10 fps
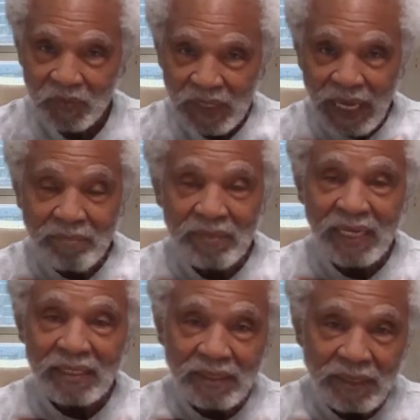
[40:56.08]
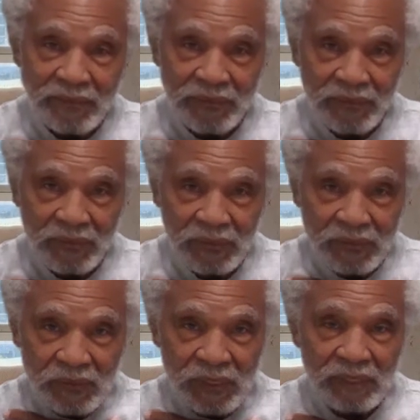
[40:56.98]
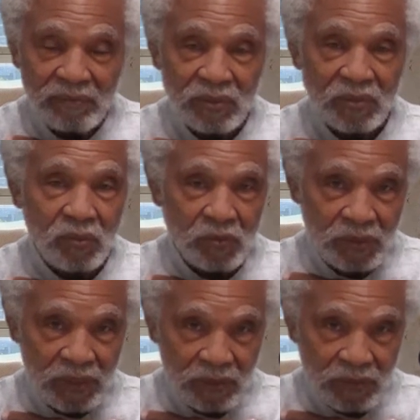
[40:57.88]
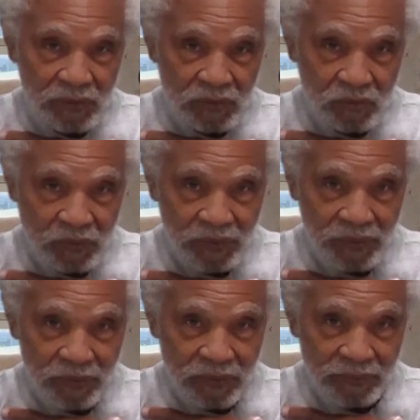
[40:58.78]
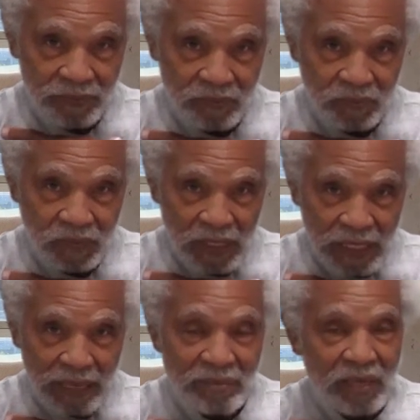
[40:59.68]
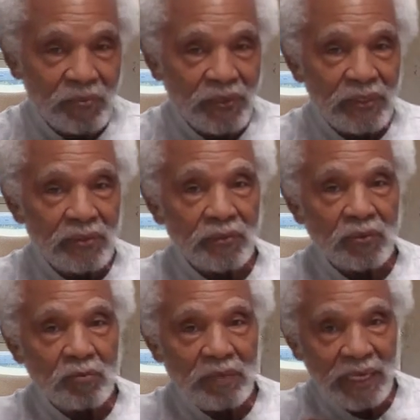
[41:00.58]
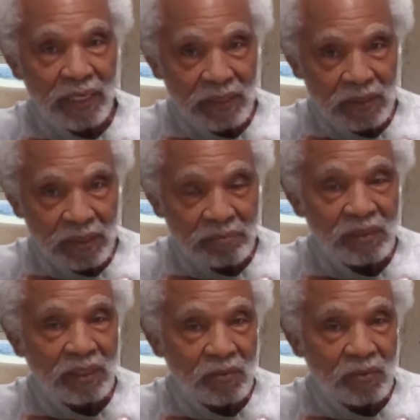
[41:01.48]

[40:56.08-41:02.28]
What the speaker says: I'm not eager to leave this old sin-cursed world. I'm not ready to throw my hands up and